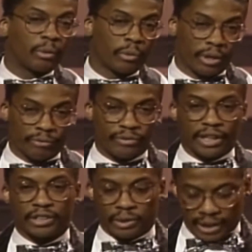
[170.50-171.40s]
William
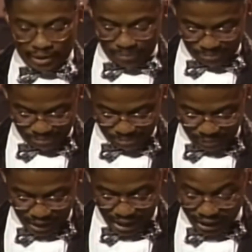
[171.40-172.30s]
Flageollet,
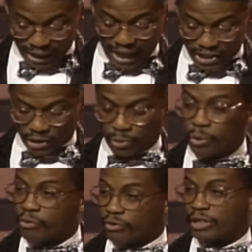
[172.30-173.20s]
and the cast and
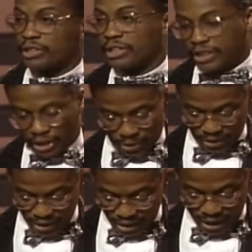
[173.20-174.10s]
crew for their sincere
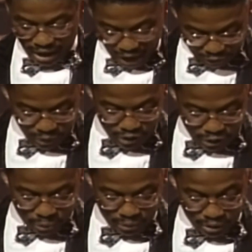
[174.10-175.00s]
efforts
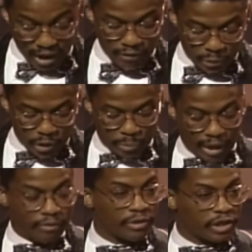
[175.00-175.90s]
through love and
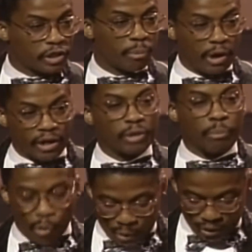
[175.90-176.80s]
respect for this
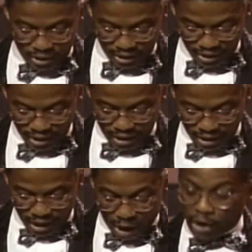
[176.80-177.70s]
American born
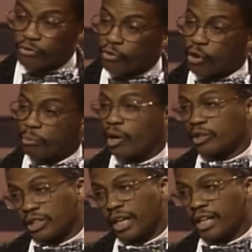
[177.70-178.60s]
art form
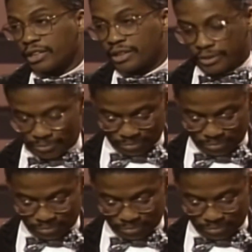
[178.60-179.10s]
called jazz.